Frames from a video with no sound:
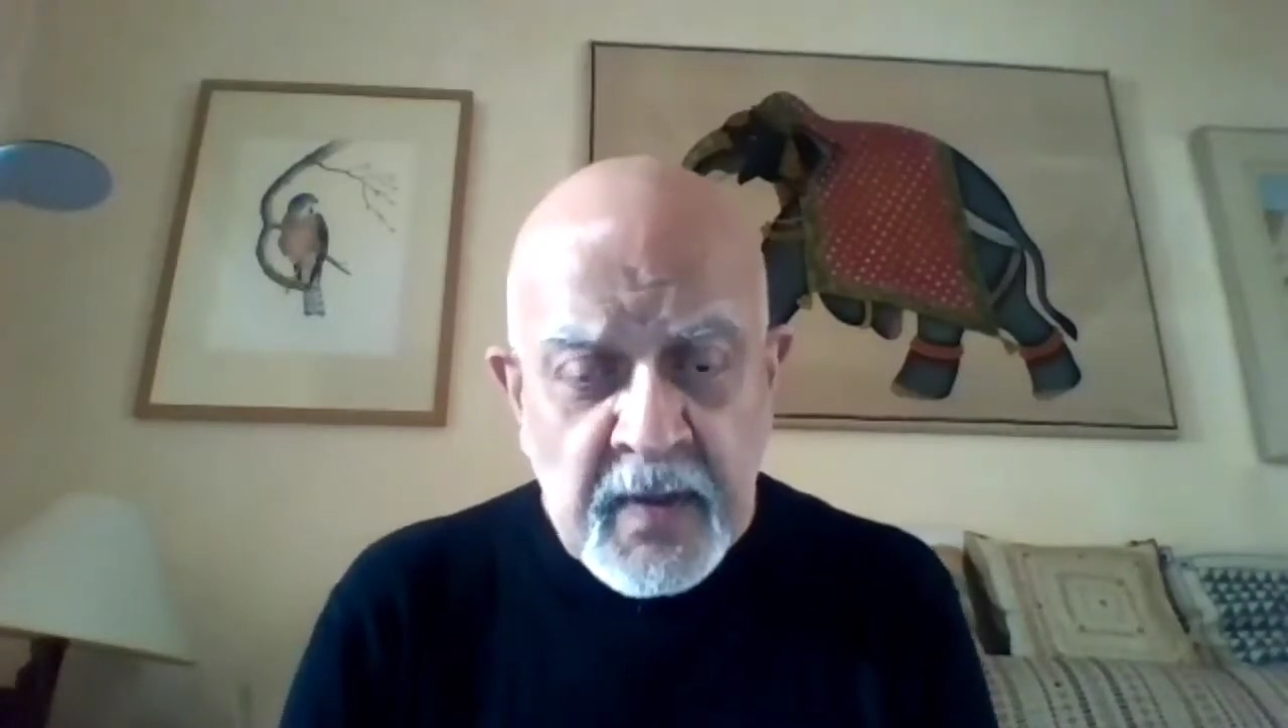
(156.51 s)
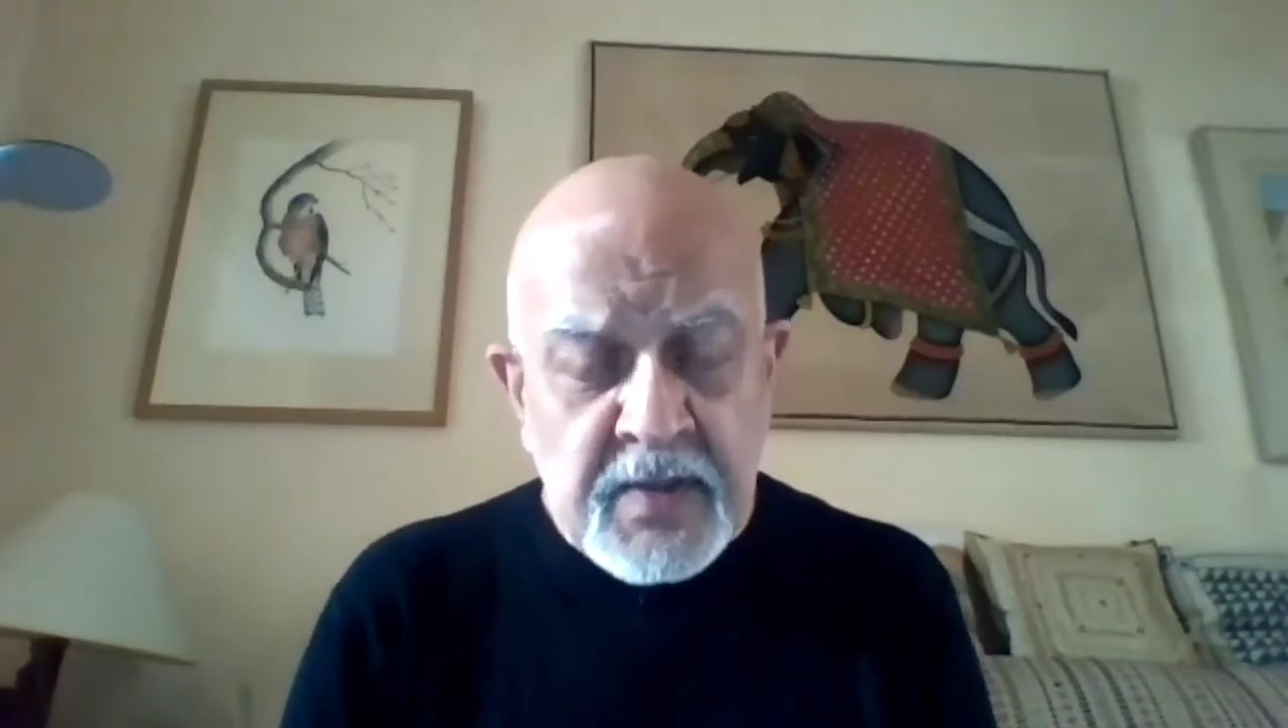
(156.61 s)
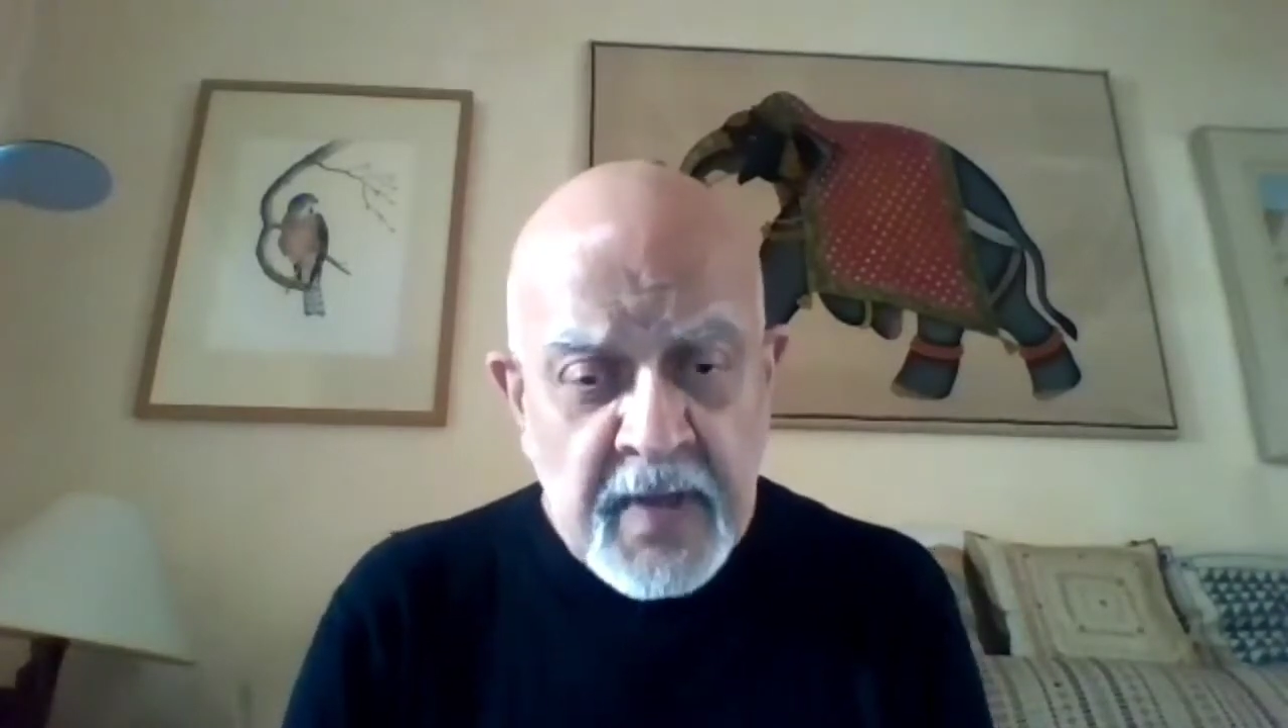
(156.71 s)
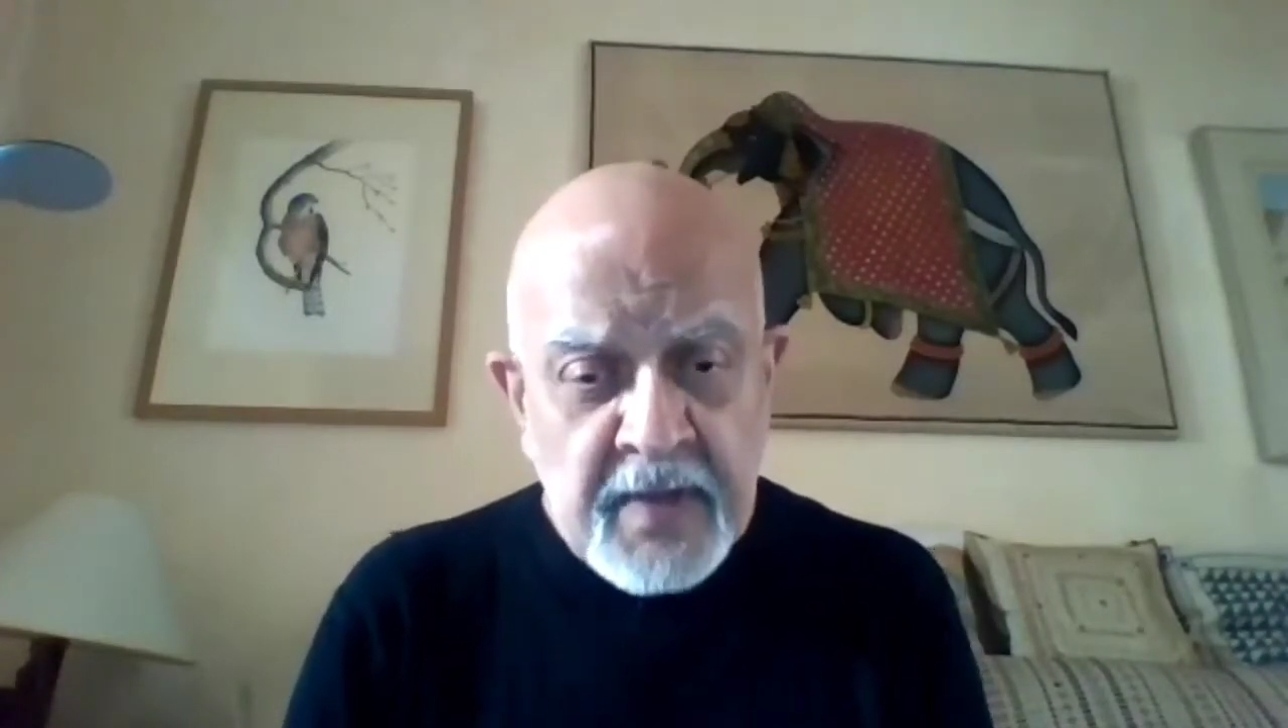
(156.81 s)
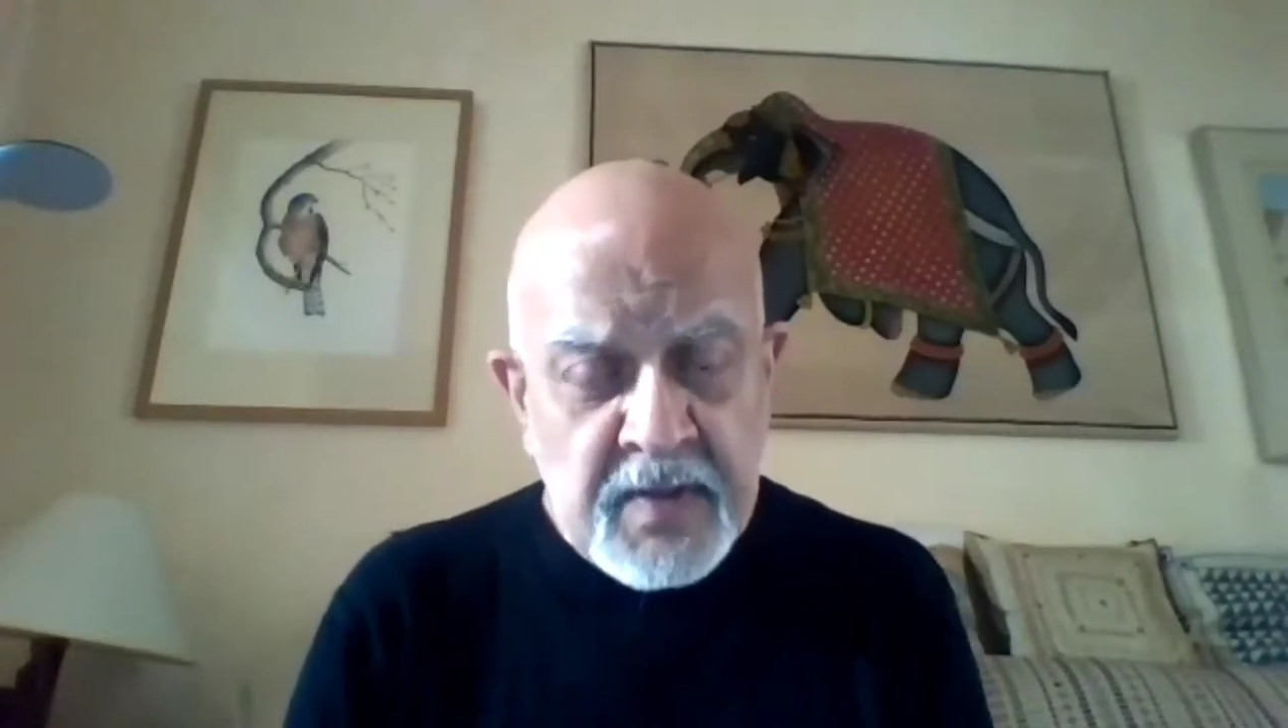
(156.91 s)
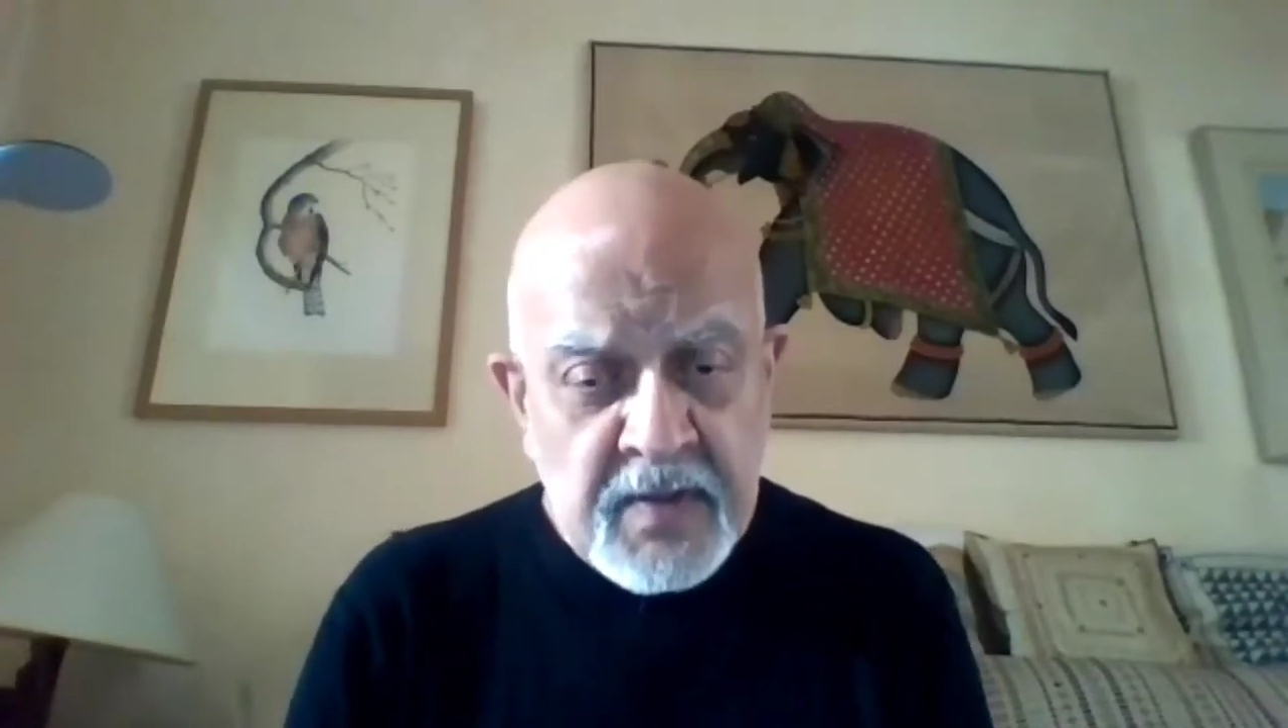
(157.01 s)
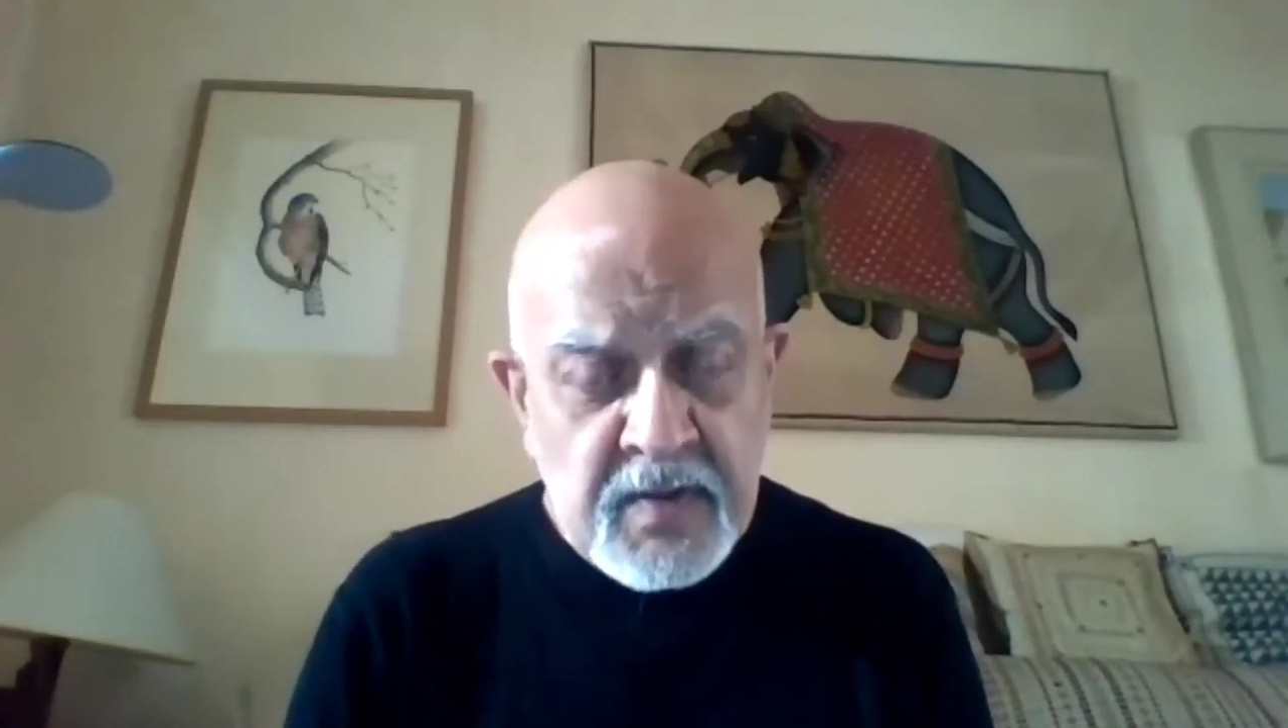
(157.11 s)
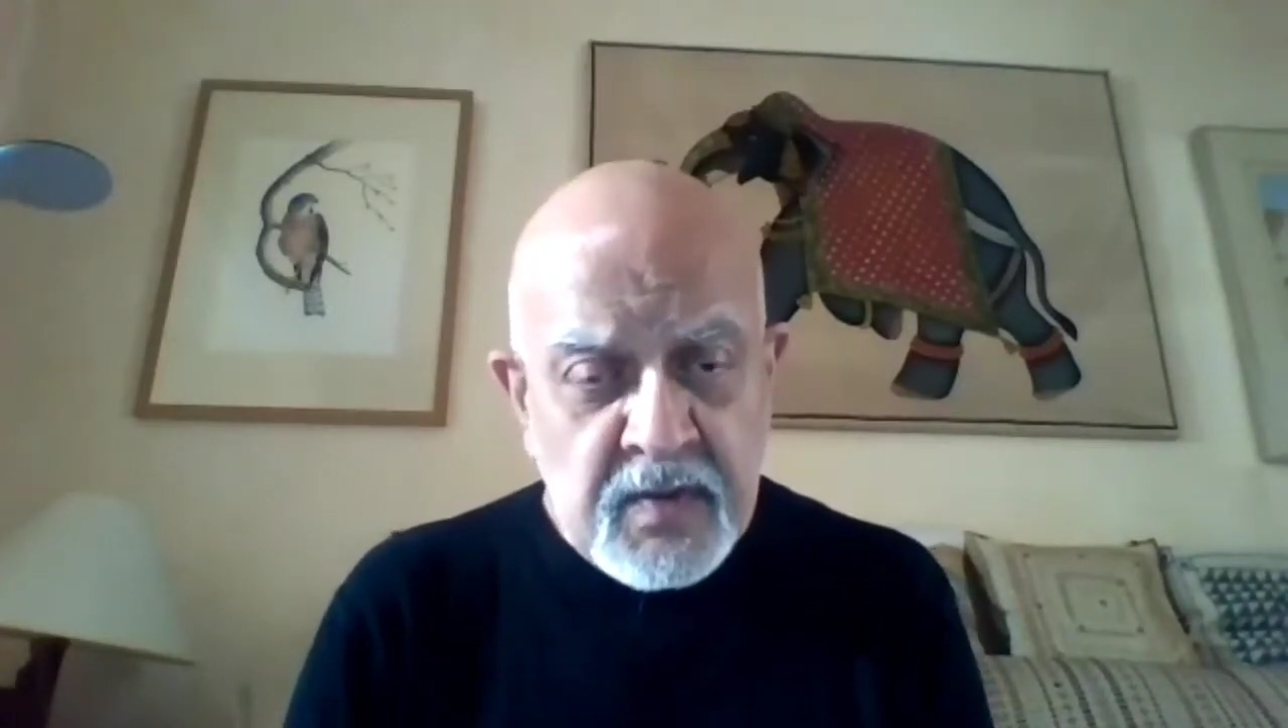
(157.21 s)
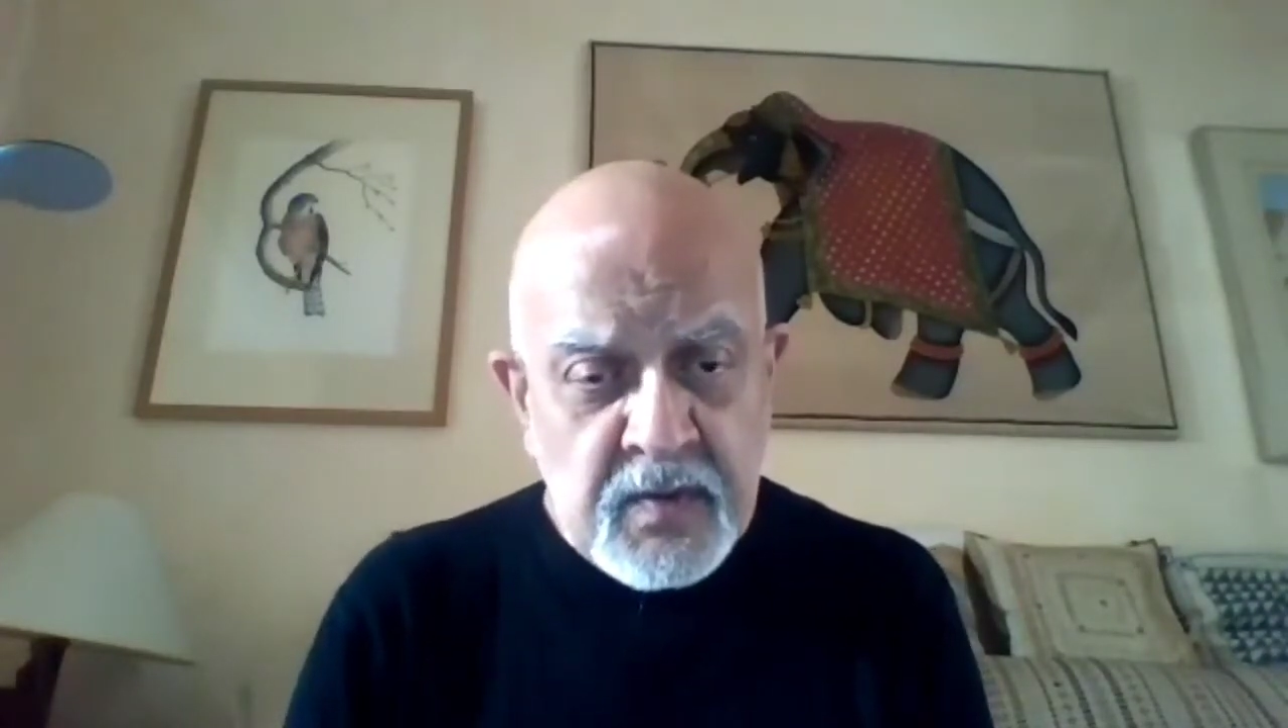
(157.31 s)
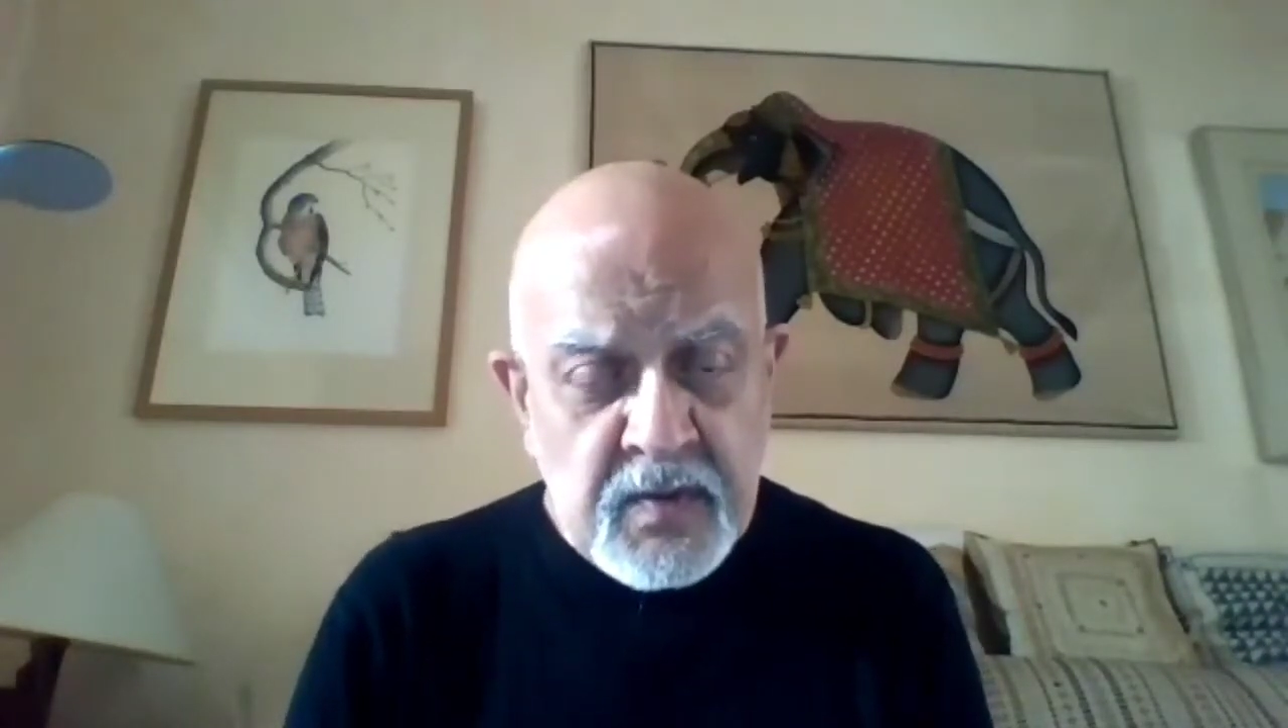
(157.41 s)
I was trying
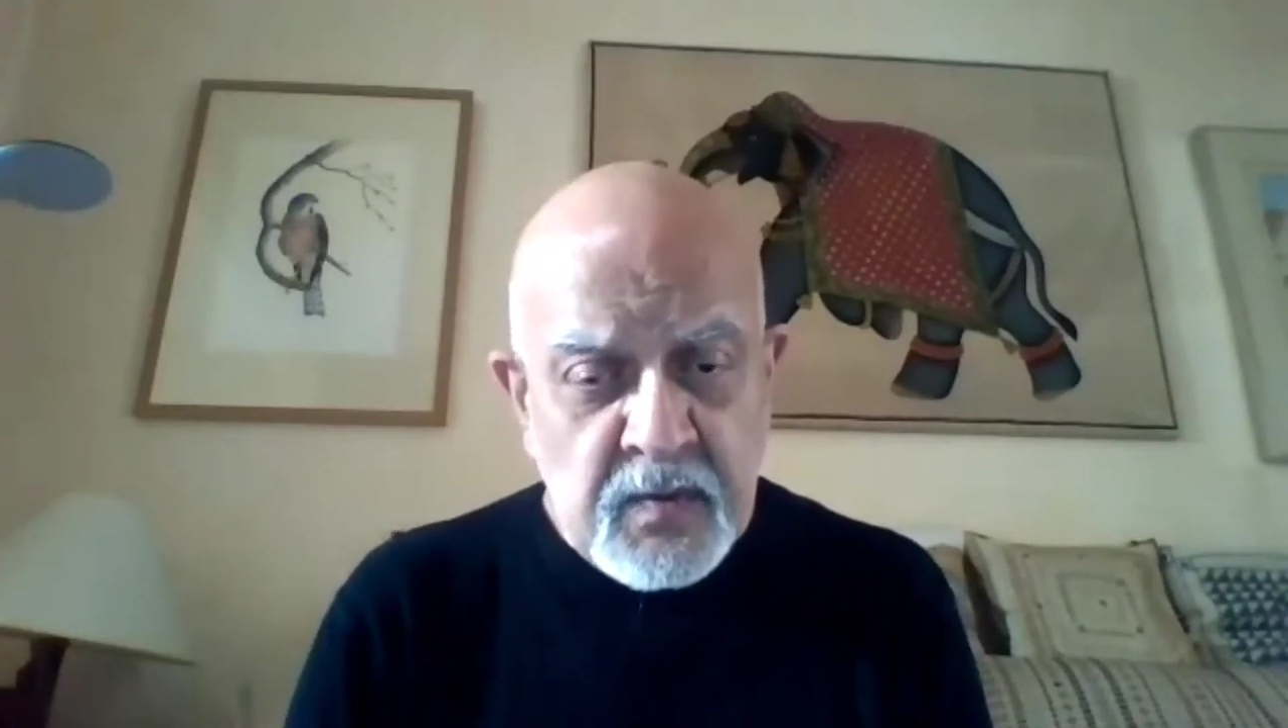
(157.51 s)
to